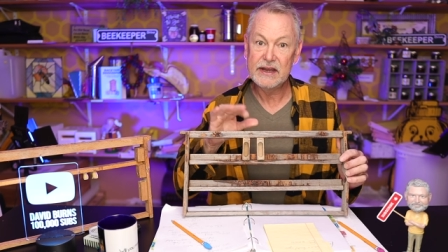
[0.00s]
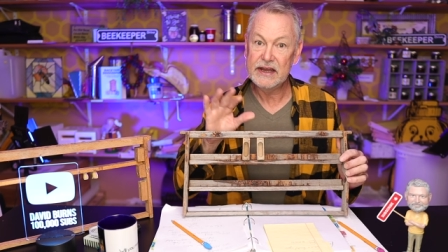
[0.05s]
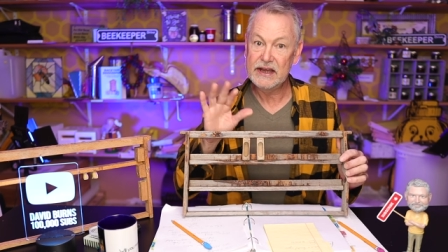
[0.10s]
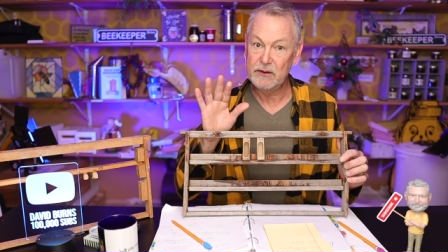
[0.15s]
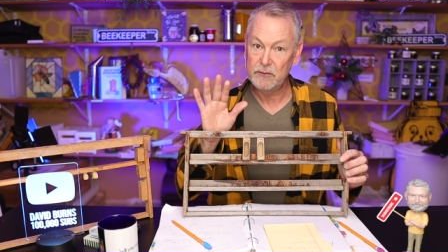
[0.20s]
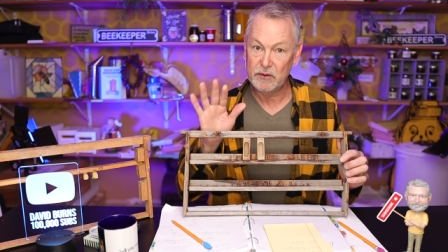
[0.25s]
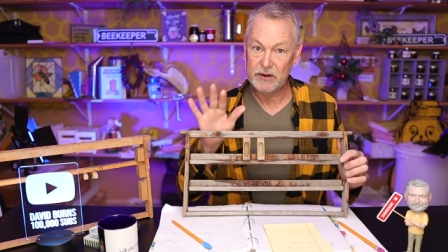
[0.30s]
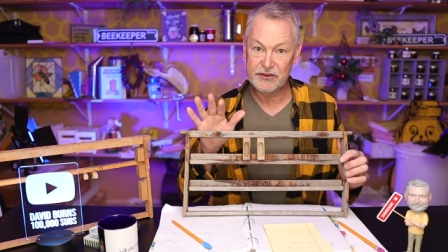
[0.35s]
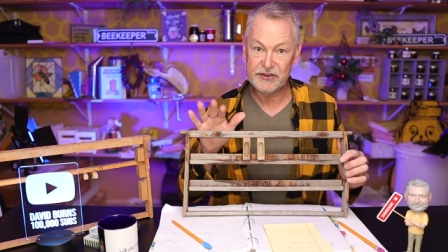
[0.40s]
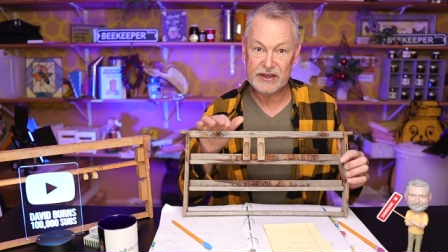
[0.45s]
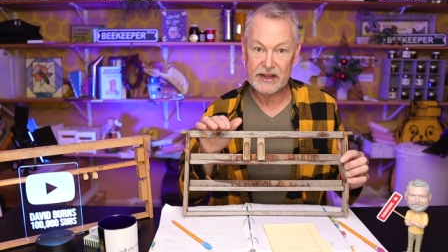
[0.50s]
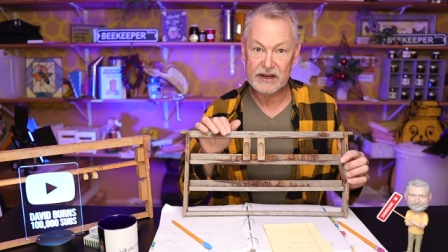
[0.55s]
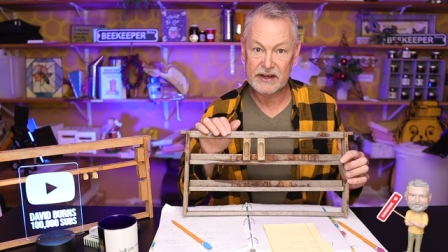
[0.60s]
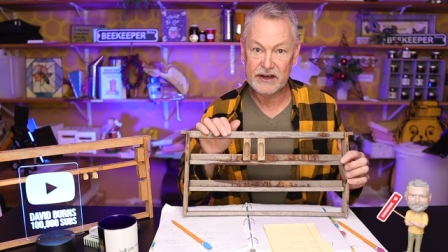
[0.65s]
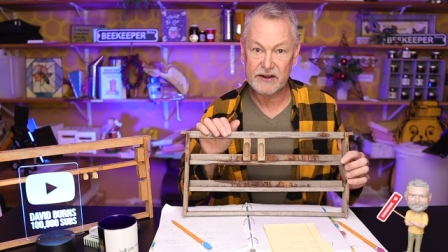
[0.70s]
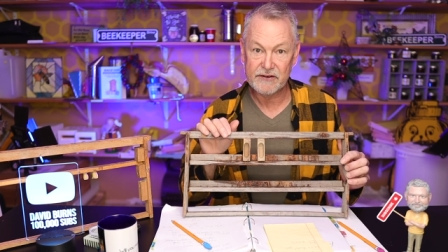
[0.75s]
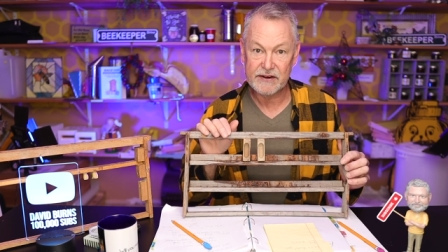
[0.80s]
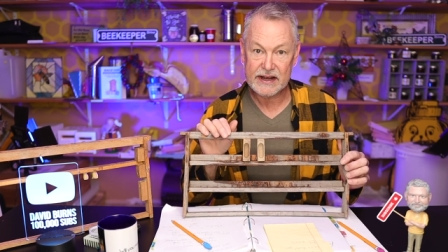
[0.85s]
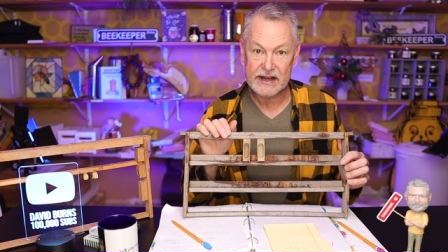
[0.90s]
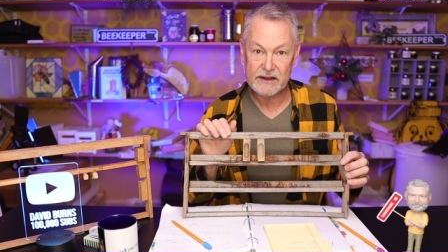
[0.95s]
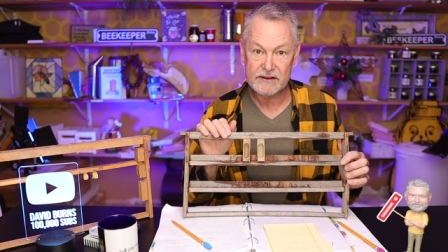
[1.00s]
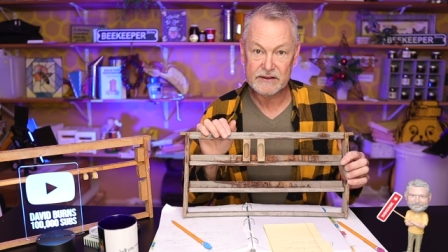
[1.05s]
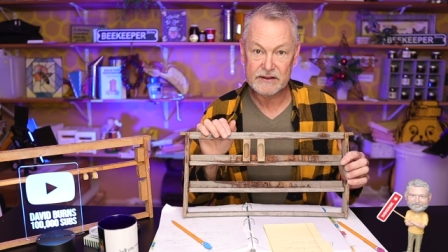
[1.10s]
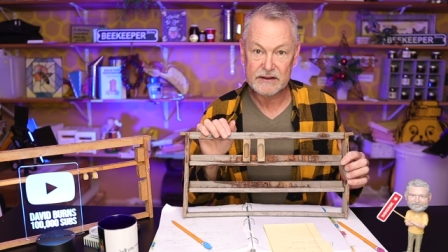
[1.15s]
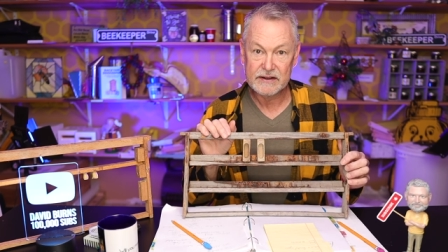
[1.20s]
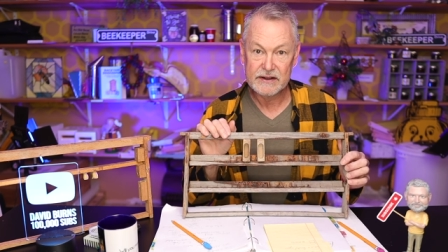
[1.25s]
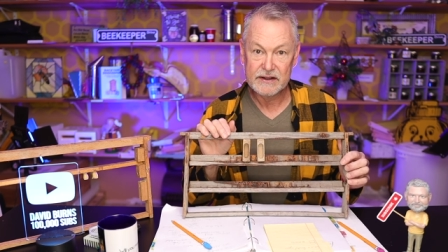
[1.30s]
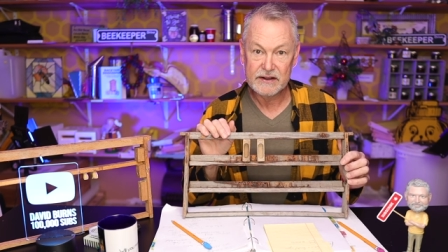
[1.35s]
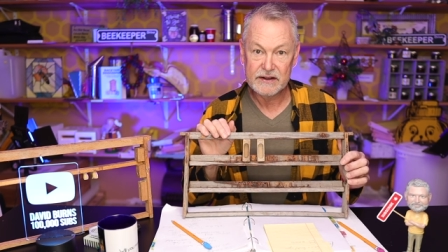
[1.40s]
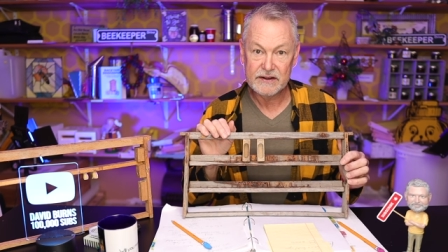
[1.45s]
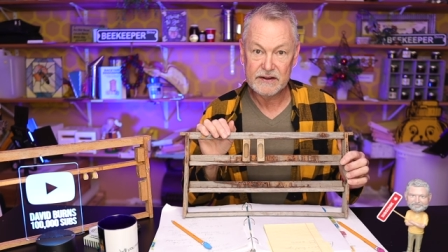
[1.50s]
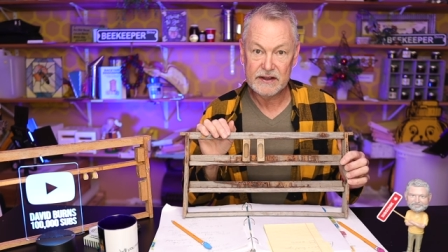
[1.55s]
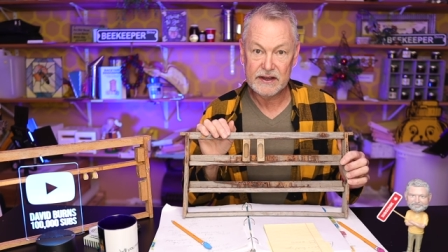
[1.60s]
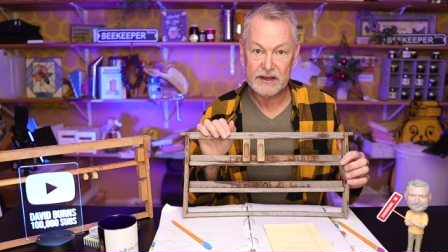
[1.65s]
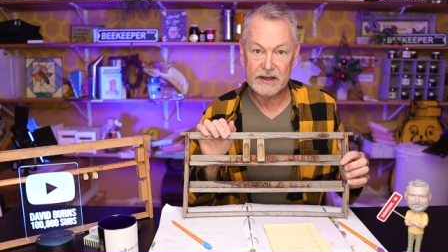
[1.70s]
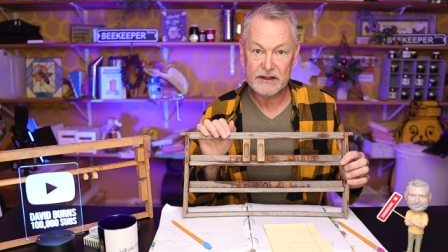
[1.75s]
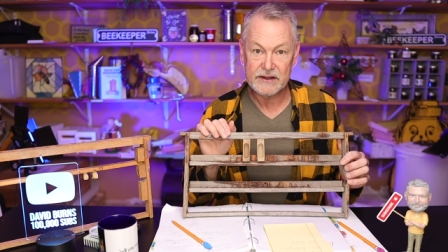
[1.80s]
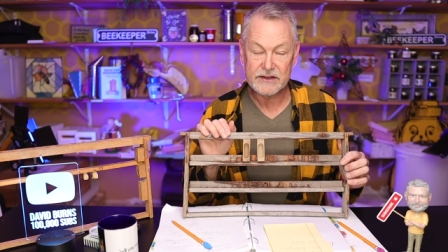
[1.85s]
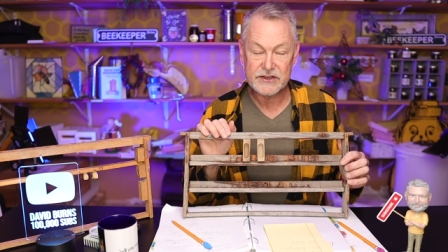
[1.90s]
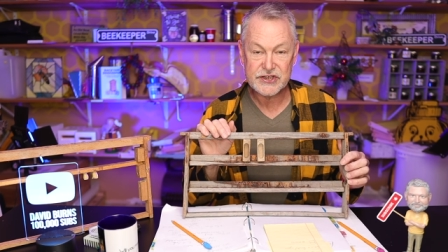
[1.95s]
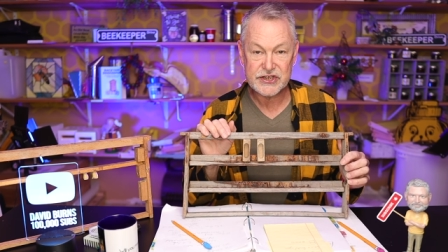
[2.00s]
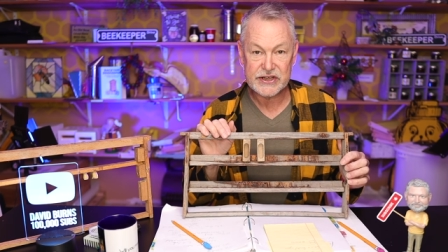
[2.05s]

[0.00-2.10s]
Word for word: And once I let her out, uh,